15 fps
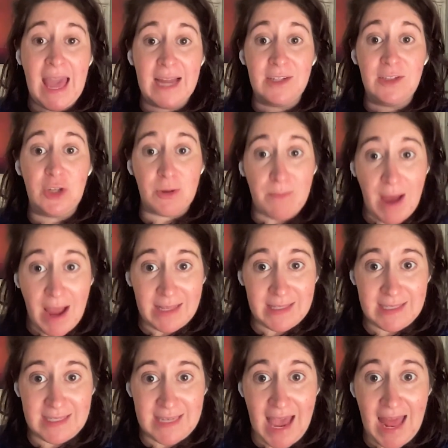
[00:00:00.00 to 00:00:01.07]
and your
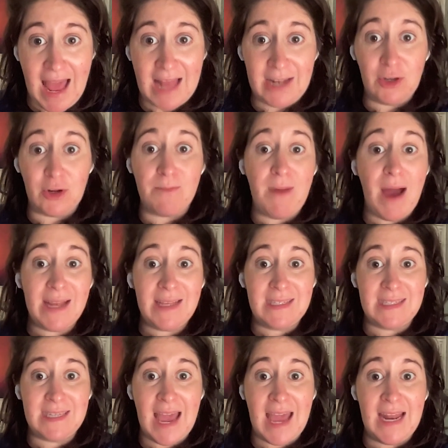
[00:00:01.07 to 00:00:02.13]
mindset. And your
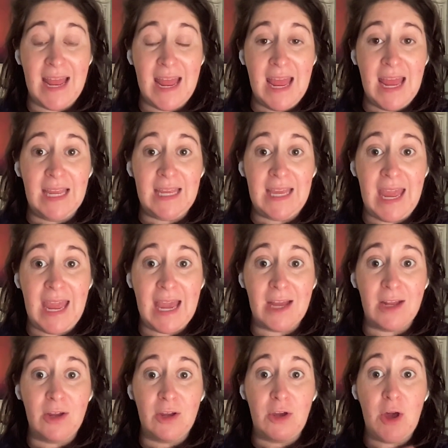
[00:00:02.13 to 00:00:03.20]
mindset
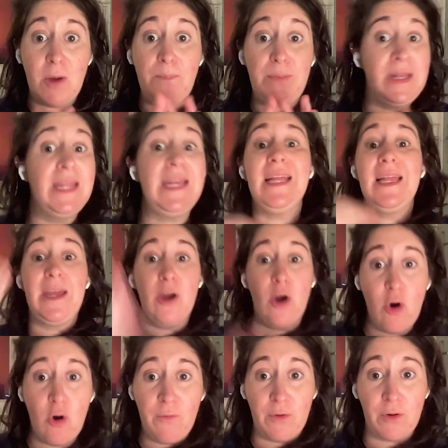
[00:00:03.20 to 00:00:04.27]
can't completely
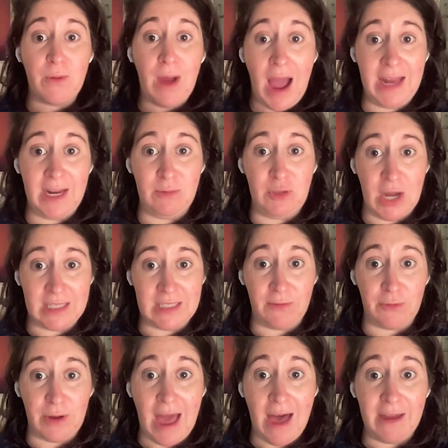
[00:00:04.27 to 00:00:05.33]
override
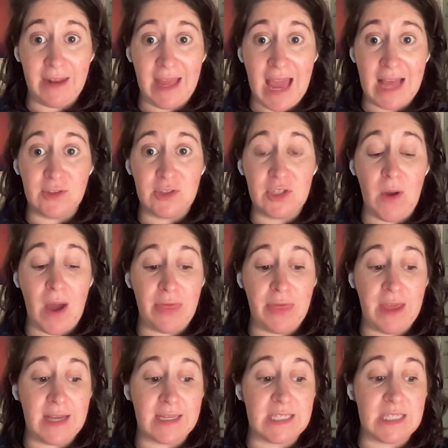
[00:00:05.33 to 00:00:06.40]
objective reality. And so I
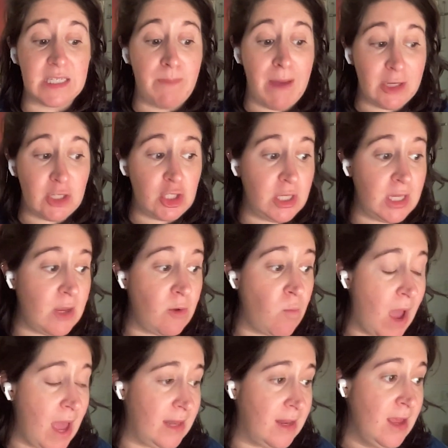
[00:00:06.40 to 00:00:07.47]
think especially
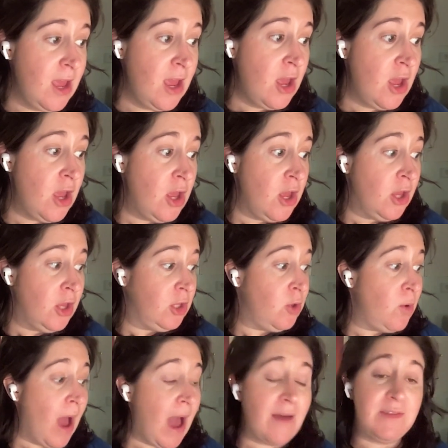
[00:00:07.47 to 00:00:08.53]
when
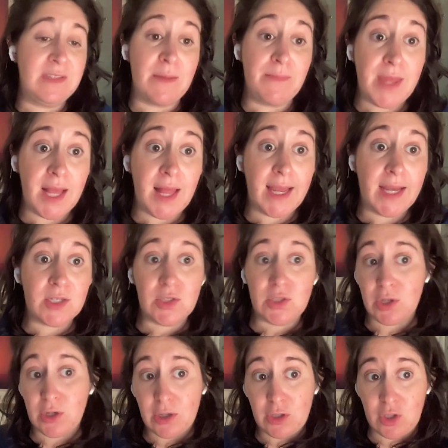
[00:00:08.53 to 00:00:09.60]
you have something like a
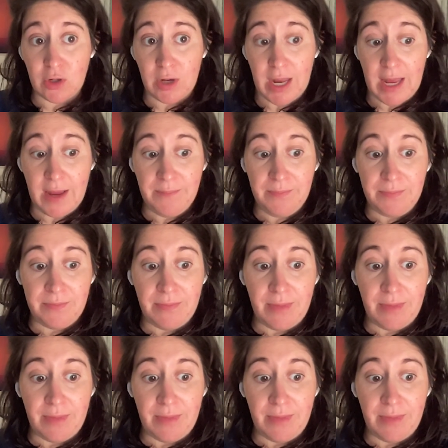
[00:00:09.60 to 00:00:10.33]
surgery,